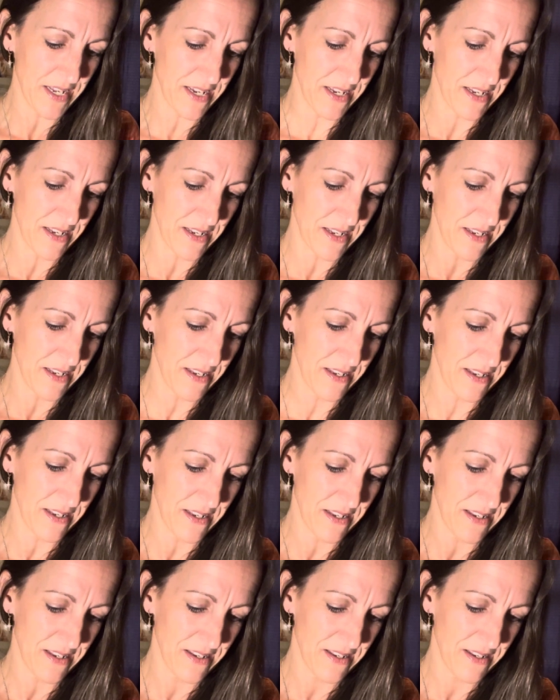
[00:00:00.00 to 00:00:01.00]

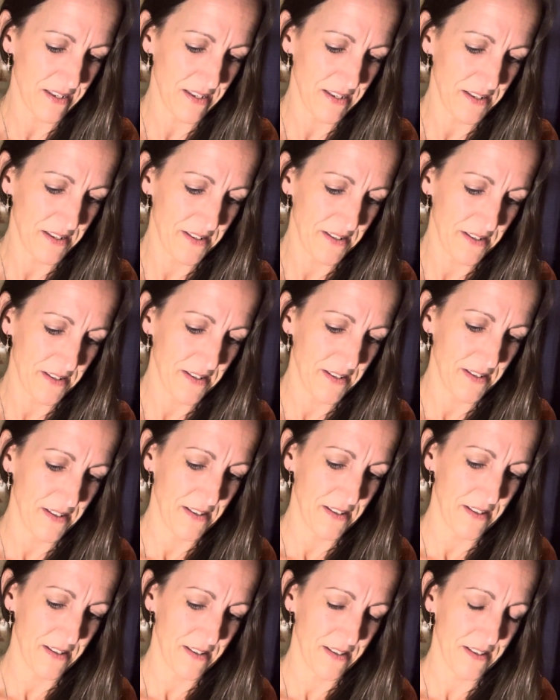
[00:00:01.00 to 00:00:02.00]

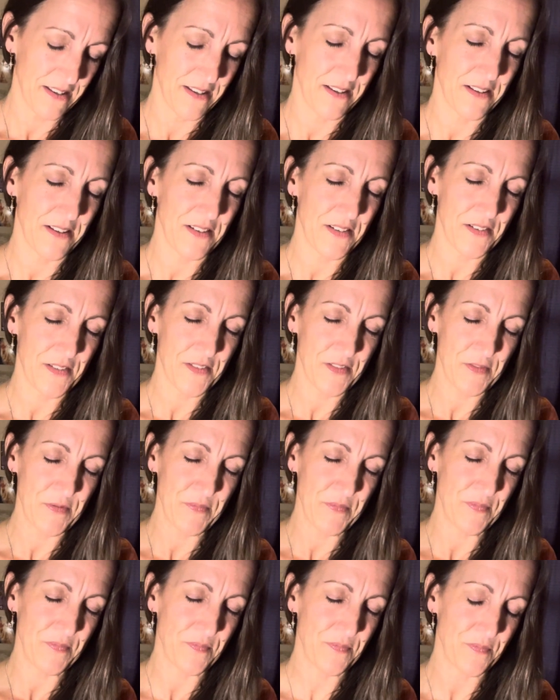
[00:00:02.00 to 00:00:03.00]

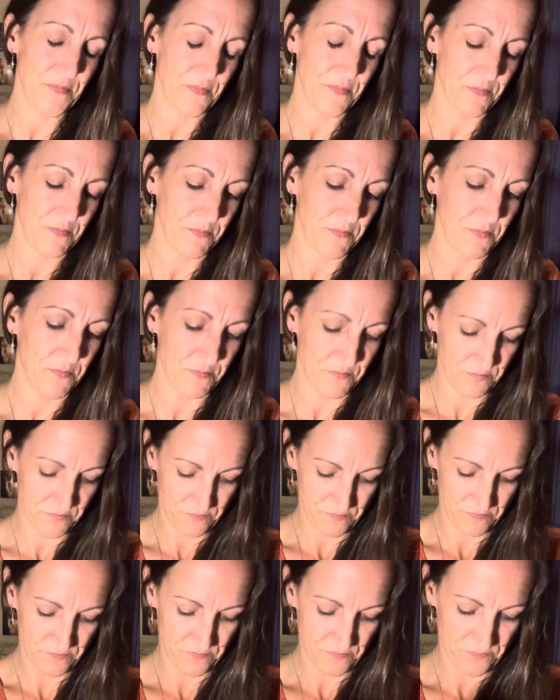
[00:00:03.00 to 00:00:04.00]

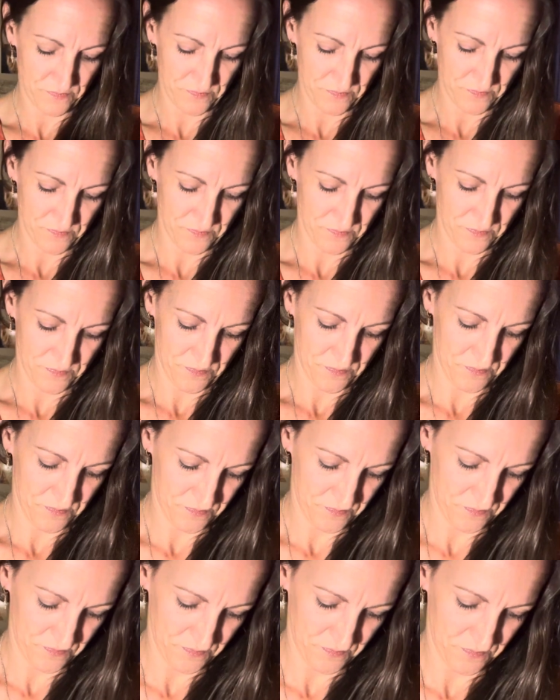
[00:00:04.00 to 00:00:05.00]

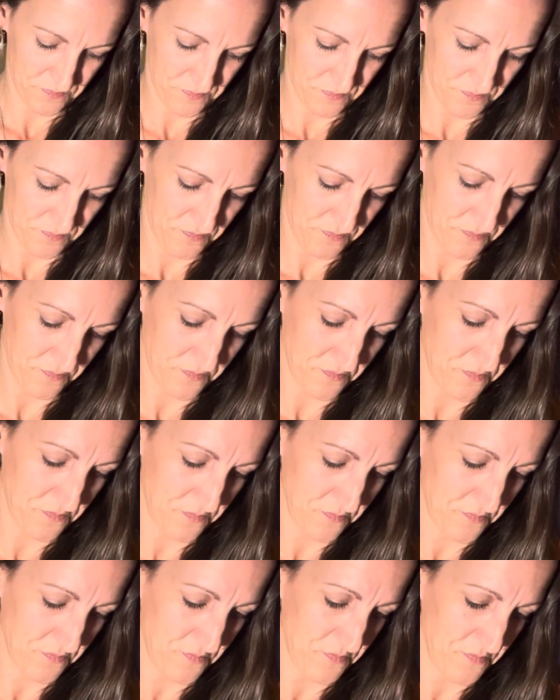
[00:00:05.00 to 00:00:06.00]

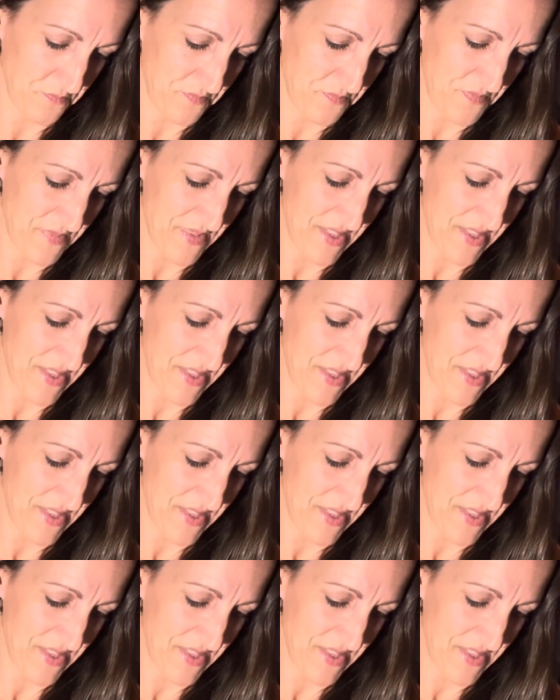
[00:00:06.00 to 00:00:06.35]
Nobody speaks.